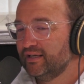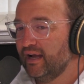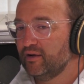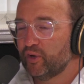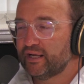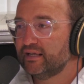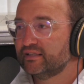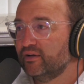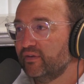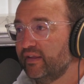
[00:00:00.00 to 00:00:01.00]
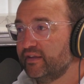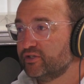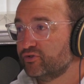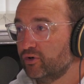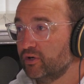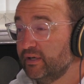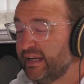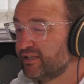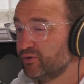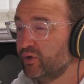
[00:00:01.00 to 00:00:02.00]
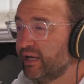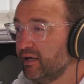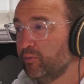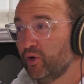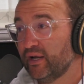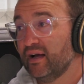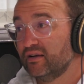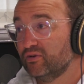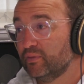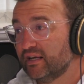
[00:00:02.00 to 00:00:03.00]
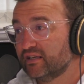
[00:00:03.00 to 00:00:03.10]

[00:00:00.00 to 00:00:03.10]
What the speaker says: Anybody else out there that's struggling, it's okay to put your hand up and